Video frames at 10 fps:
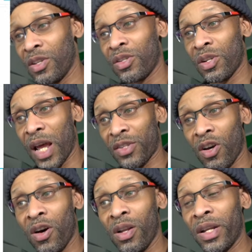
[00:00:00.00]
So
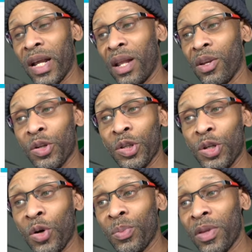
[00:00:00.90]
that's all in that little
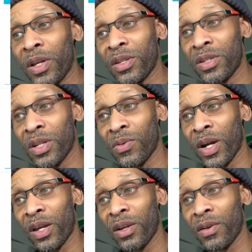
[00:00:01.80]
dome thing you see
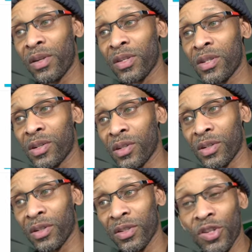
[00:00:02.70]
right here in this
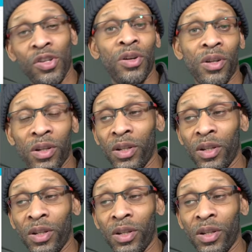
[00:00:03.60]
little circle.